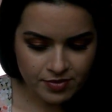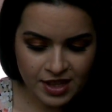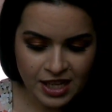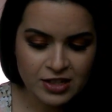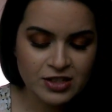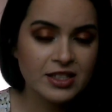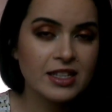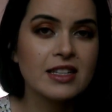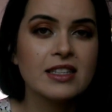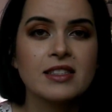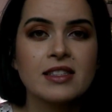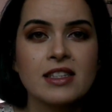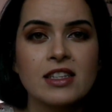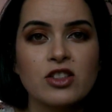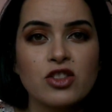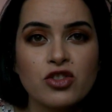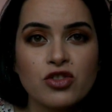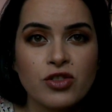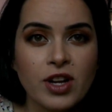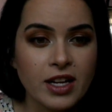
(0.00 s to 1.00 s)
So let's get
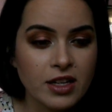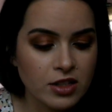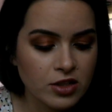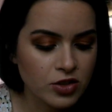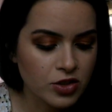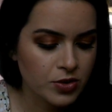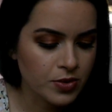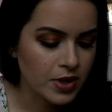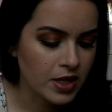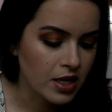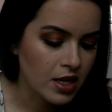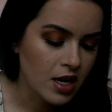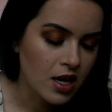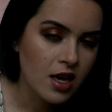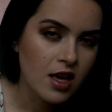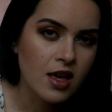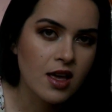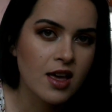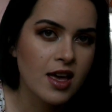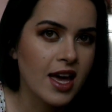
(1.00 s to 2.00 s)
straight into it.
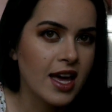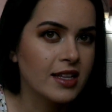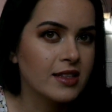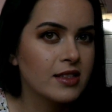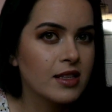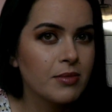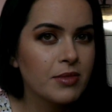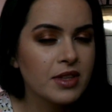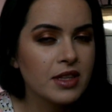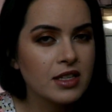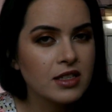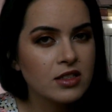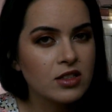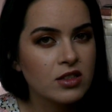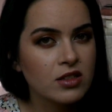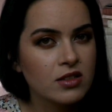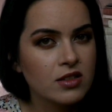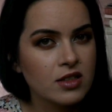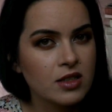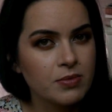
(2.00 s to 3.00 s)
And some of
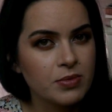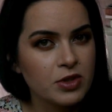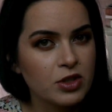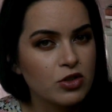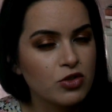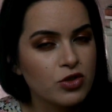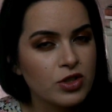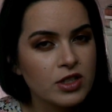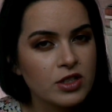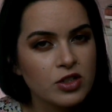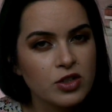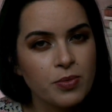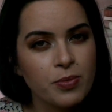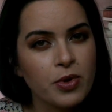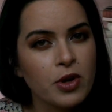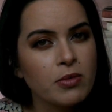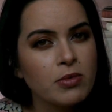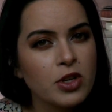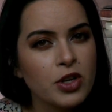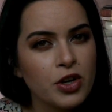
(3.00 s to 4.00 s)
these tips and tricks you've
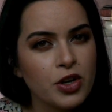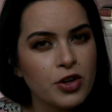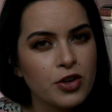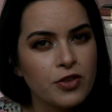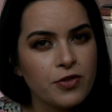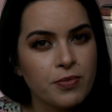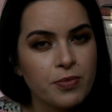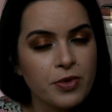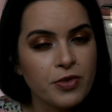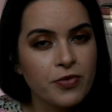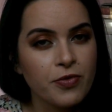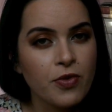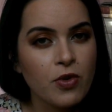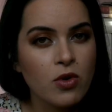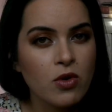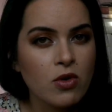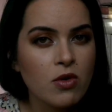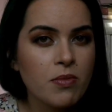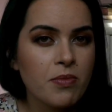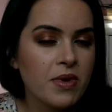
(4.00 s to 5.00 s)
probably heard of
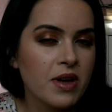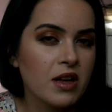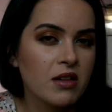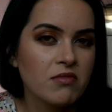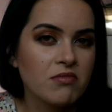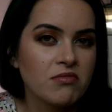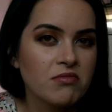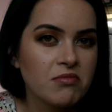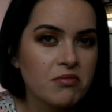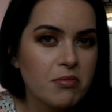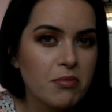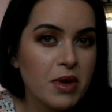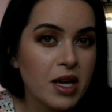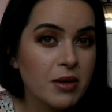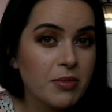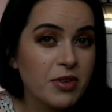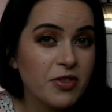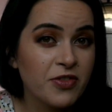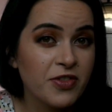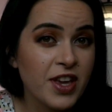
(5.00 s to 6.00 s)
before, but
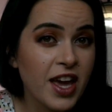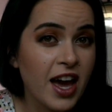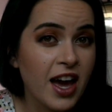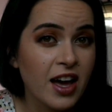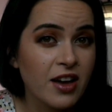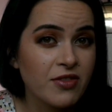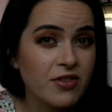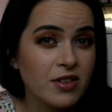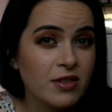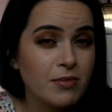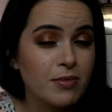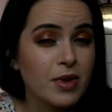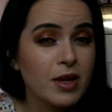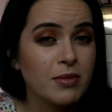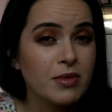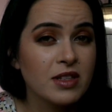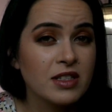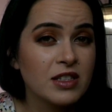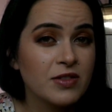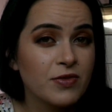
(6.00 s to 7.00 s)
maybe if you haven't,
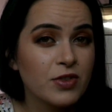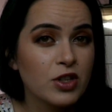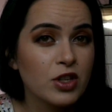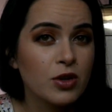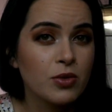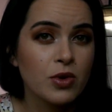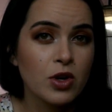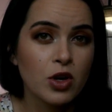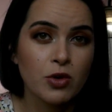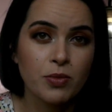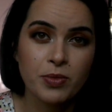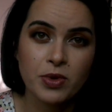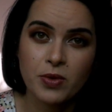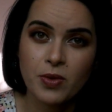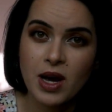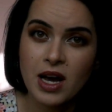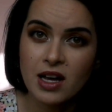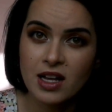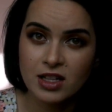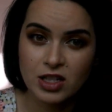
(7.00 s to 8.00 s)
maybe this video will help you
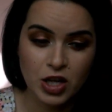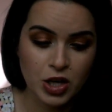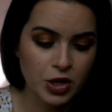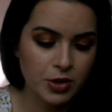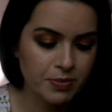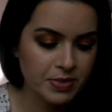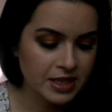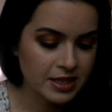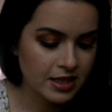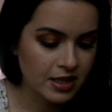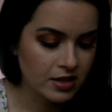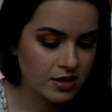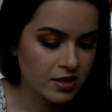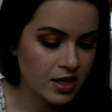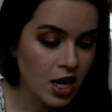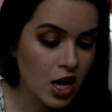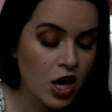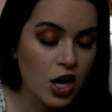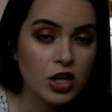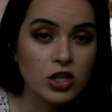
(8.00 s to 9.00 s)
out, and I hope it does.
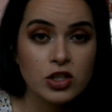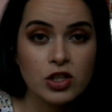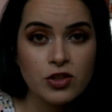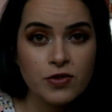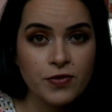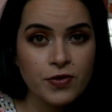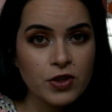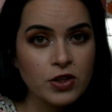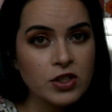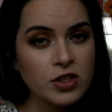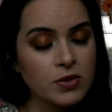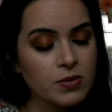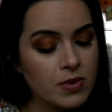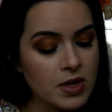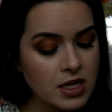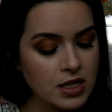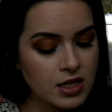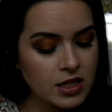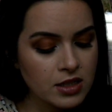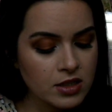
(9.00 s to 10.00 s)
So the first
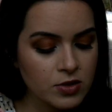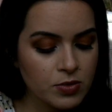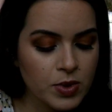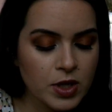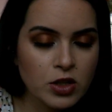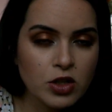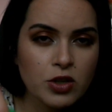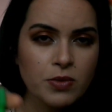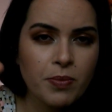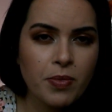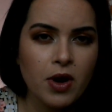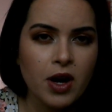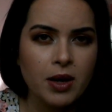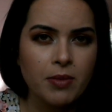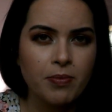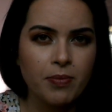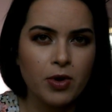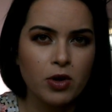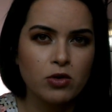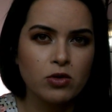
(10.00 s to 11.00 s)
one is when you buy
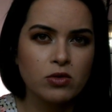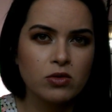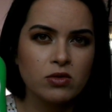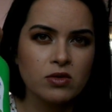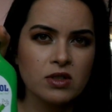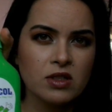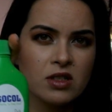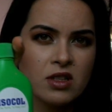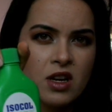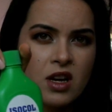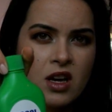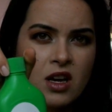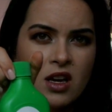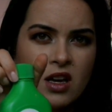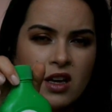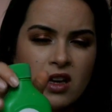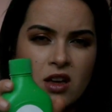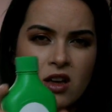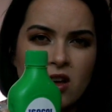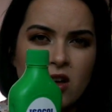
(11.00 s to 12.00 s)
bottles,
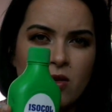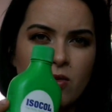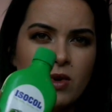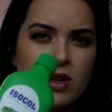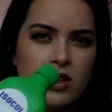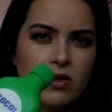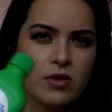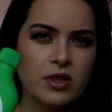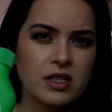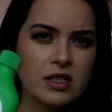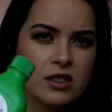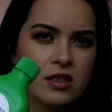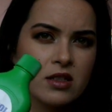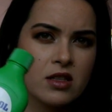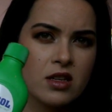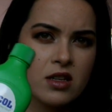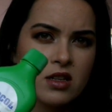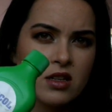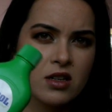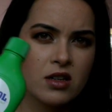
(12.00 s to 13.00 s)
whether it's
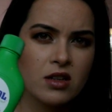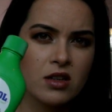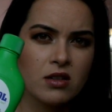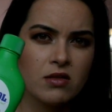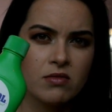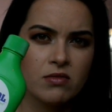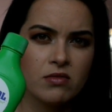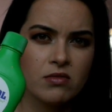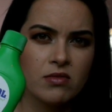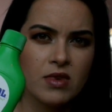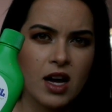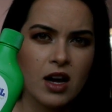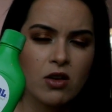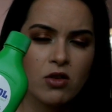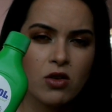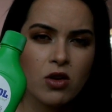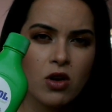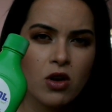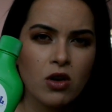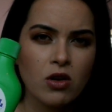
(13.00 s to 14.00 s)
the
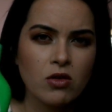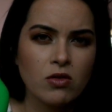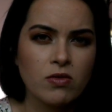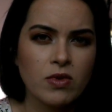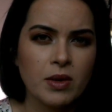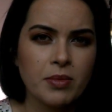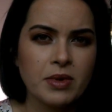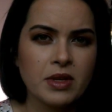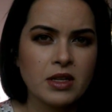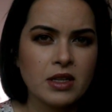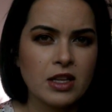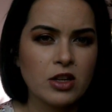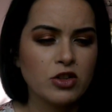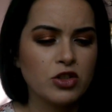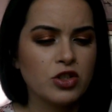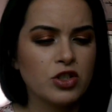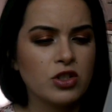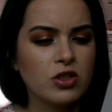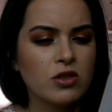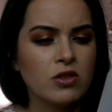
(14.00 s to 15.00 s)
alcohol rubbing
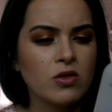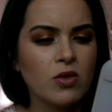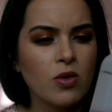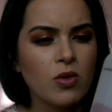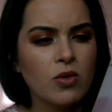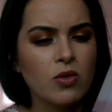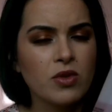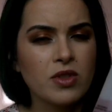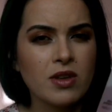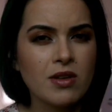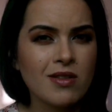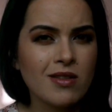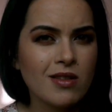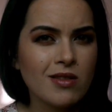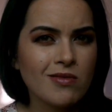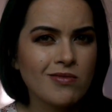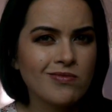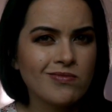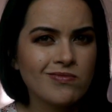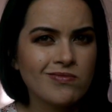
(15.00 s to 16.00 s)
lotion or the